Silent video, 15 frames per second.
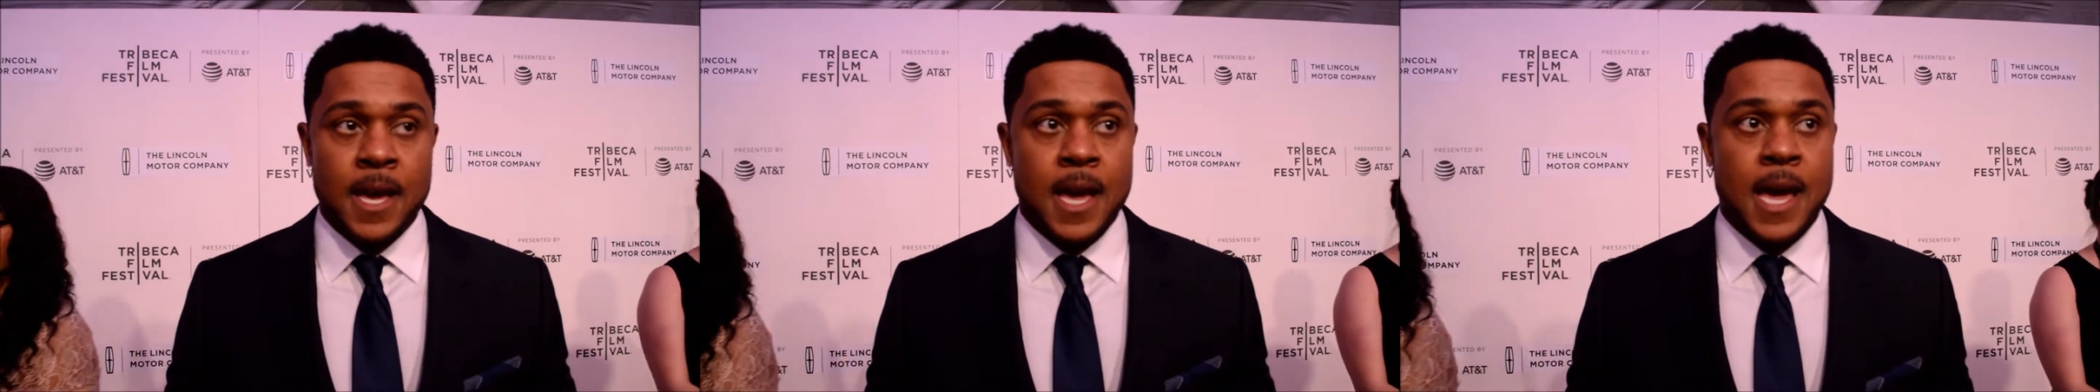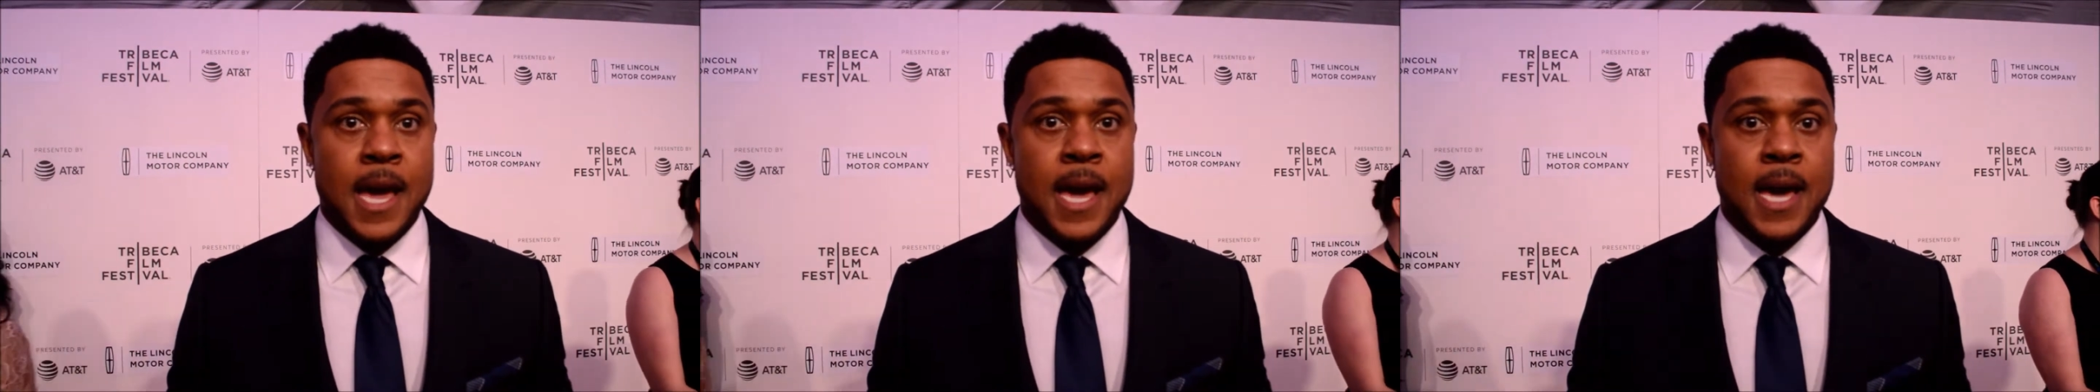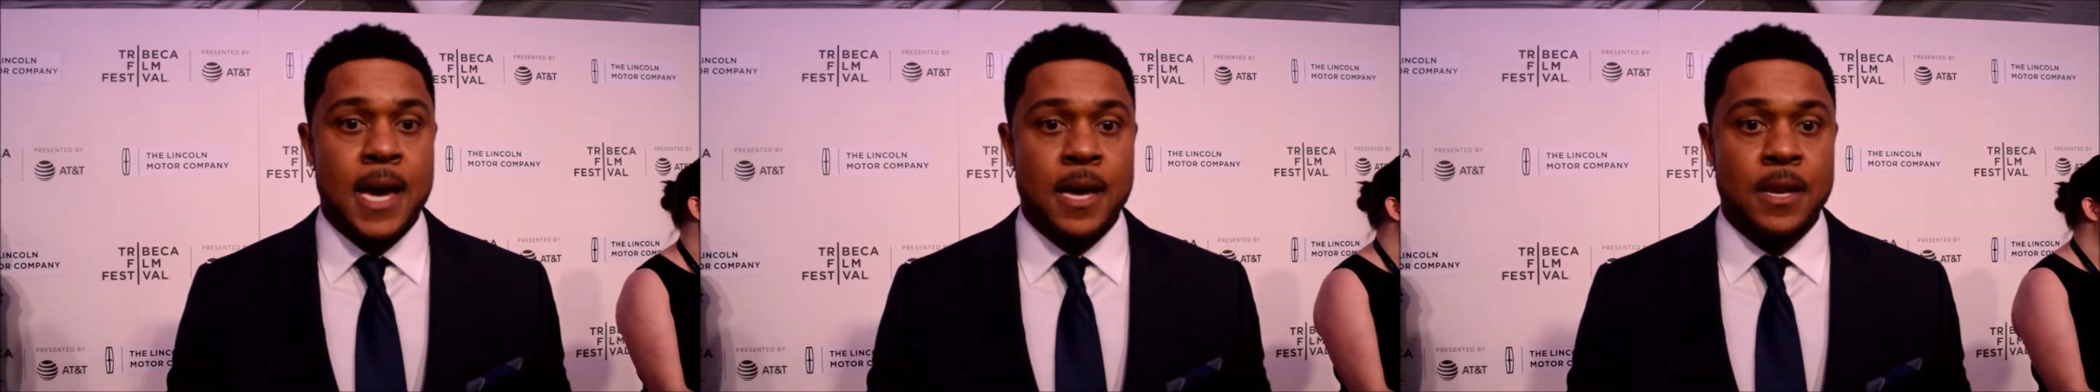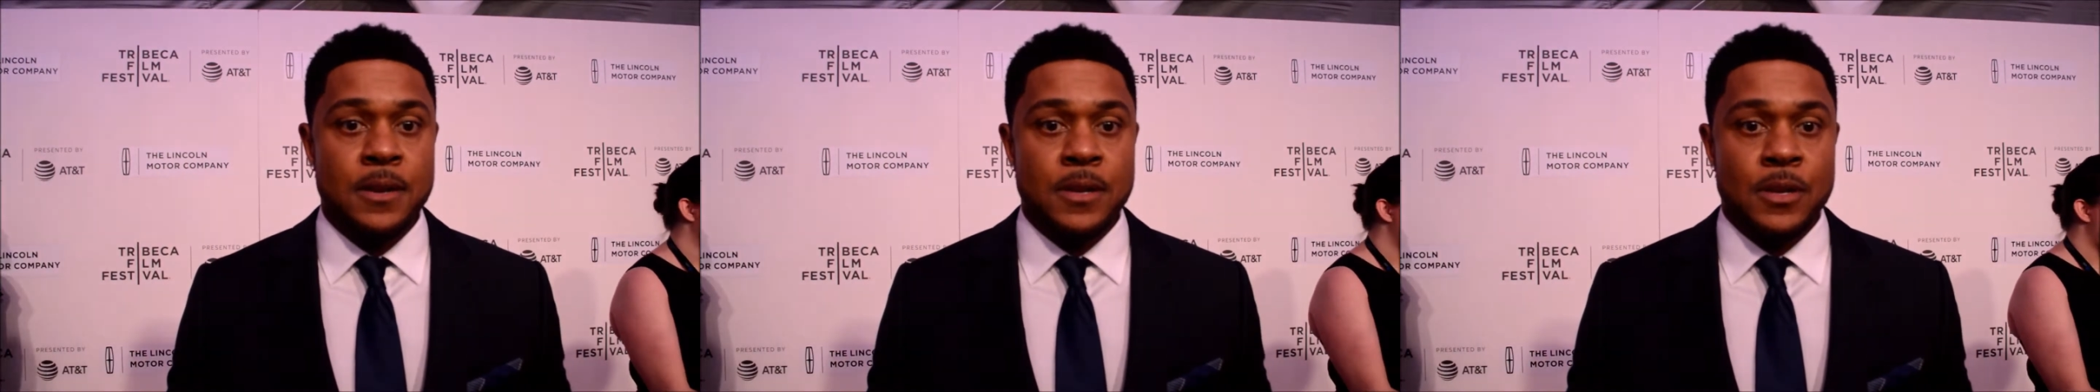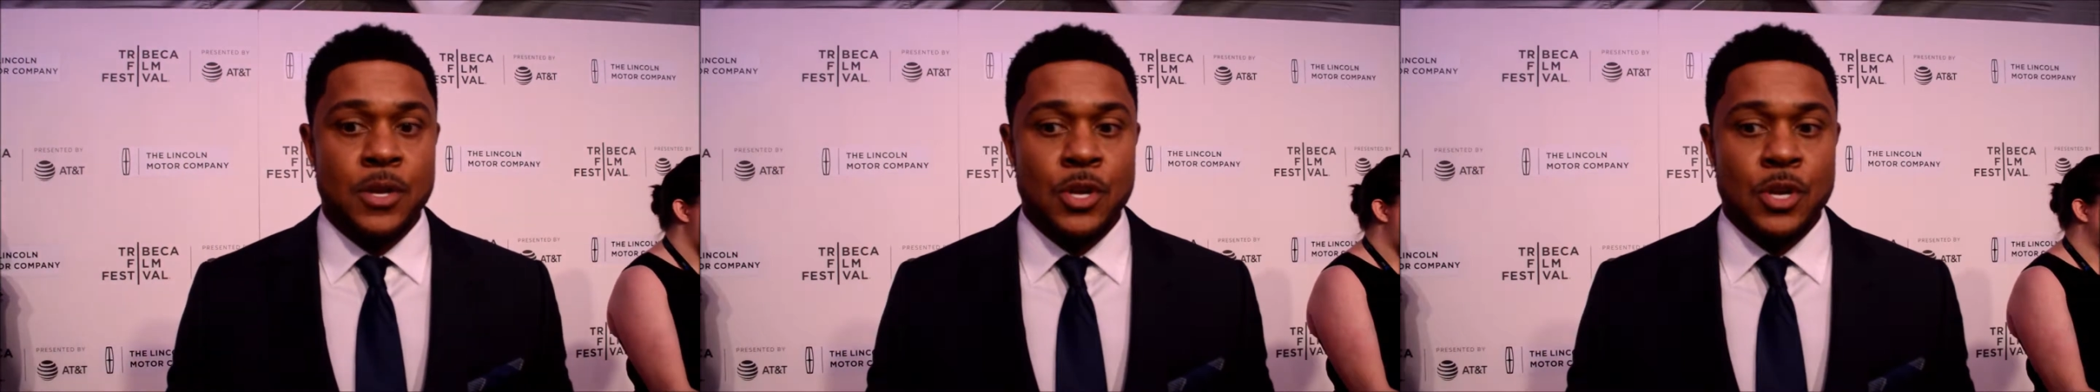And
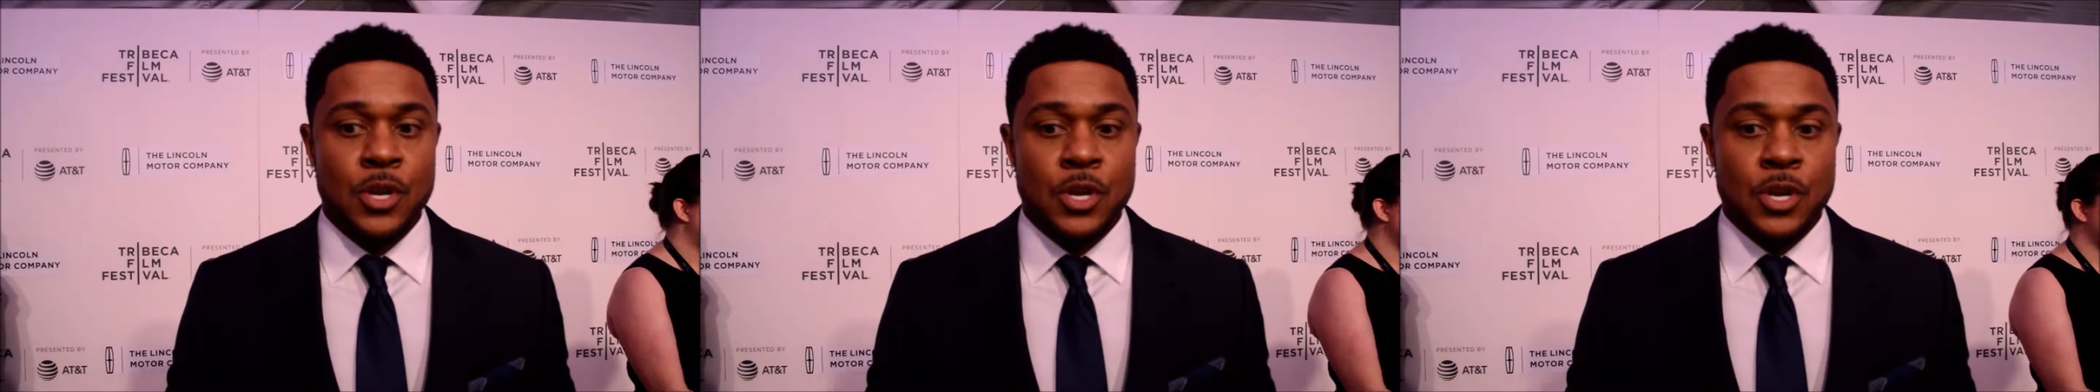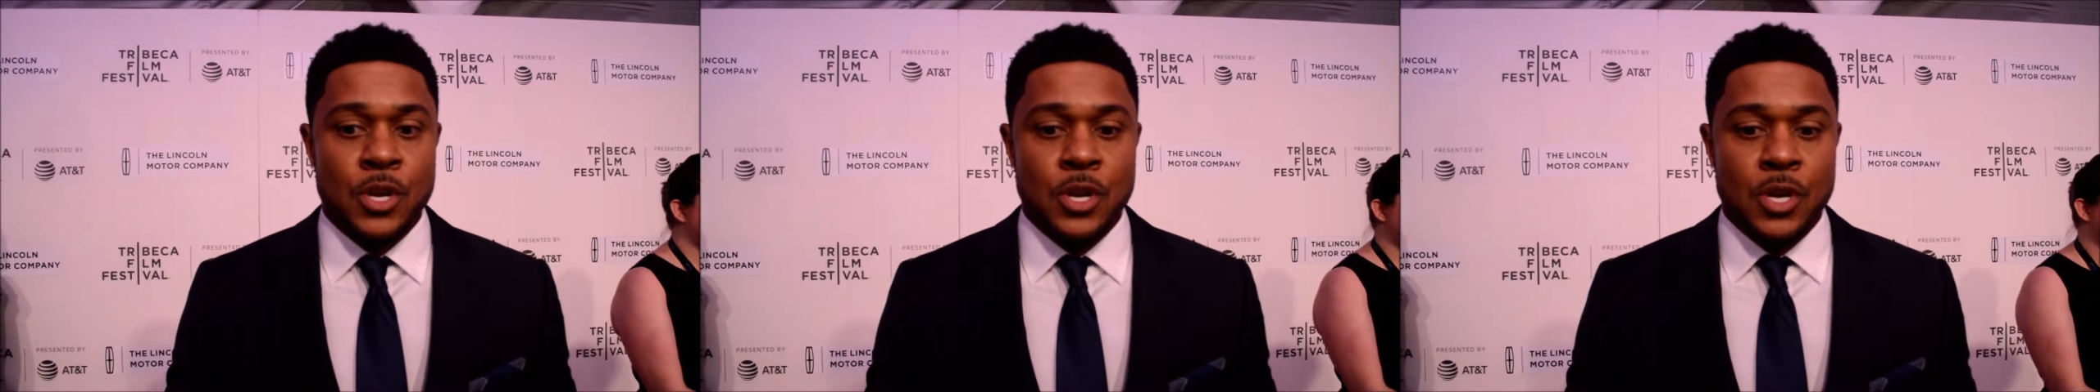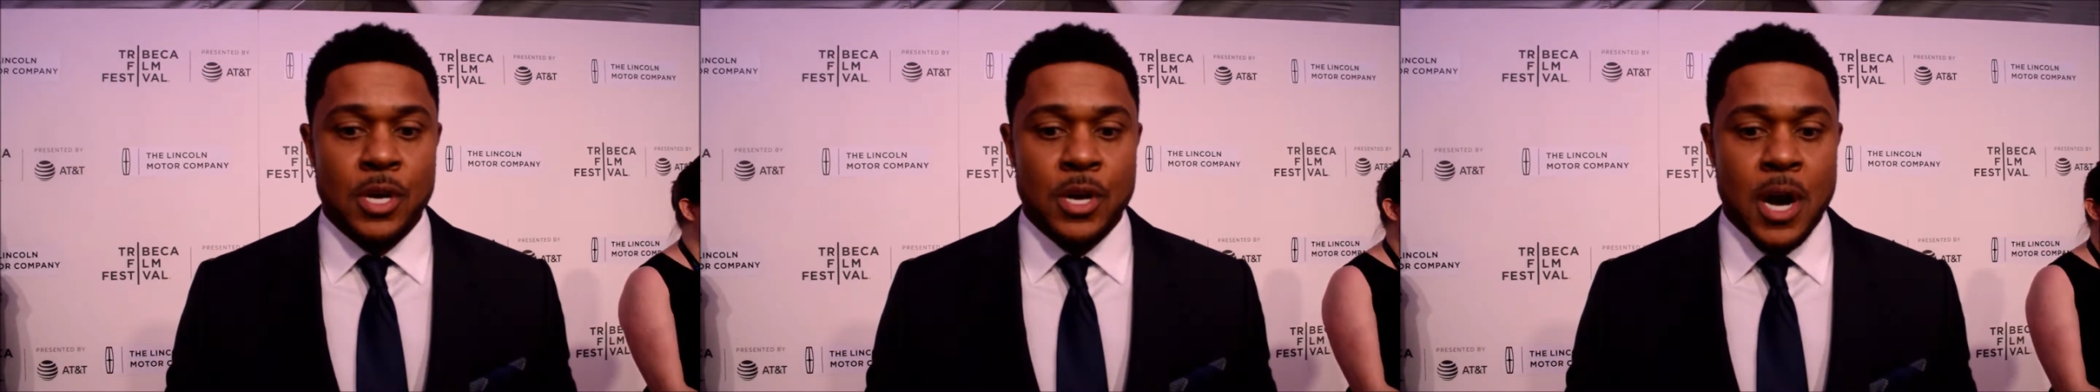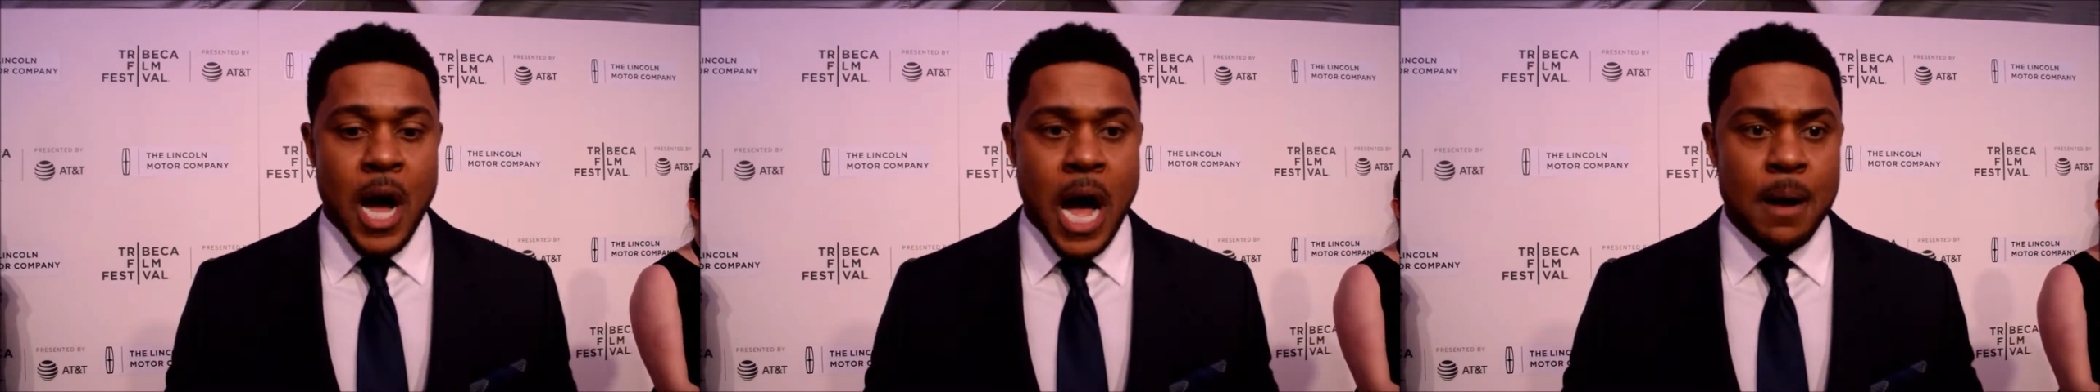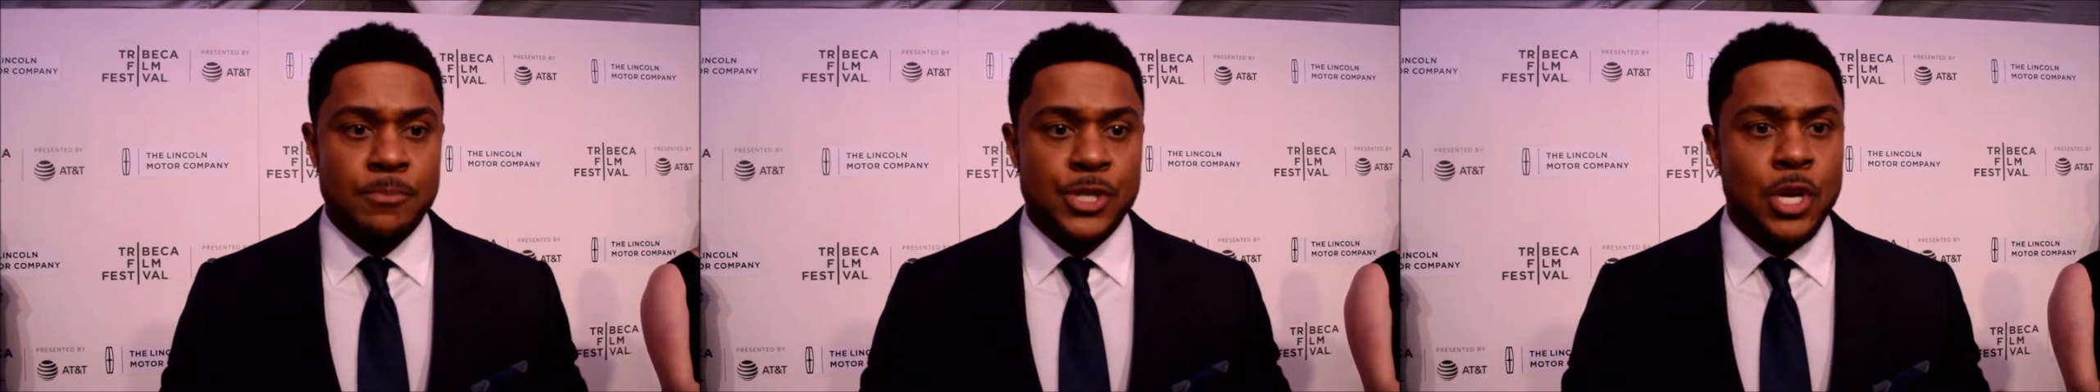
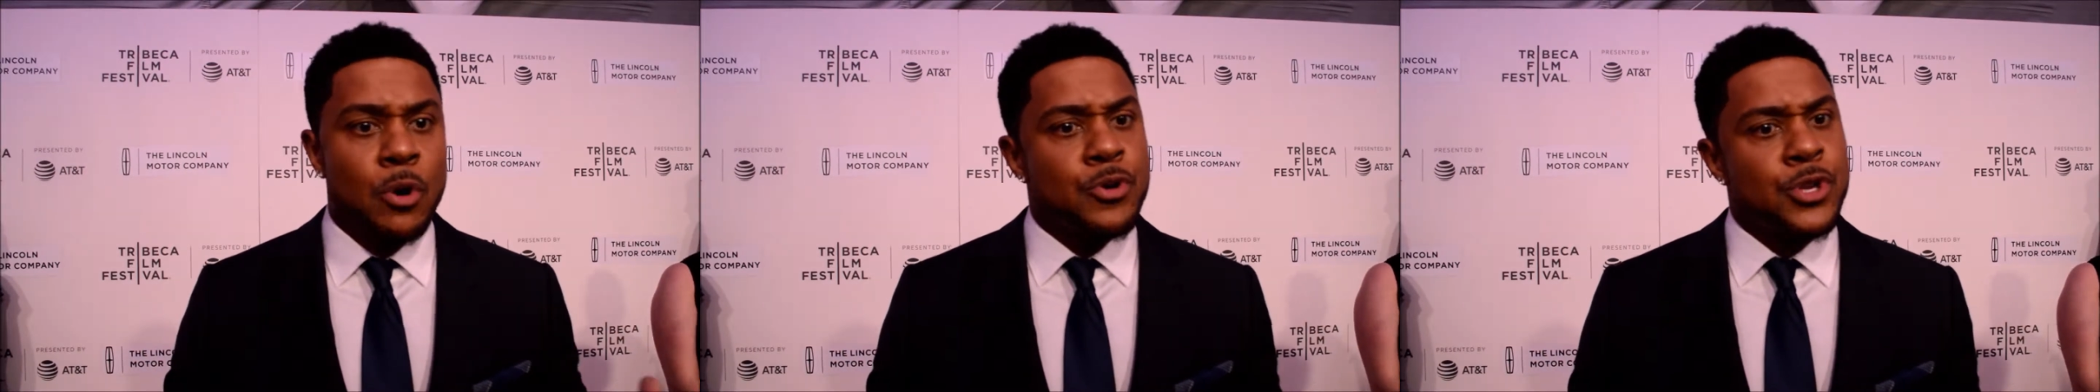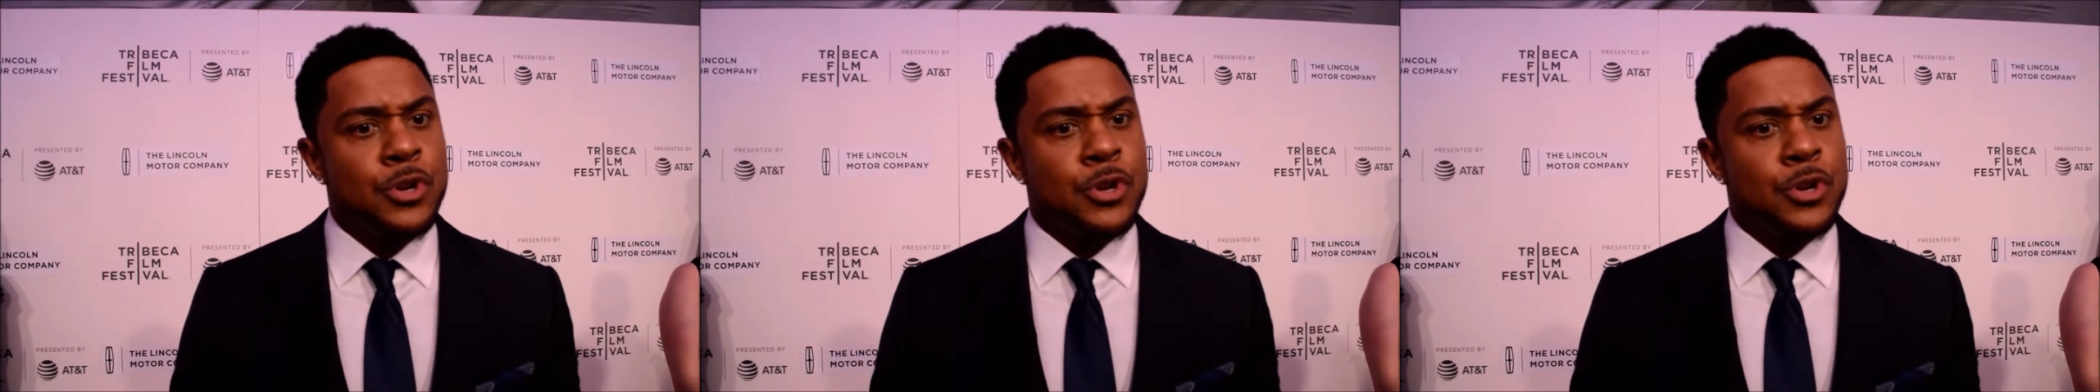I'm so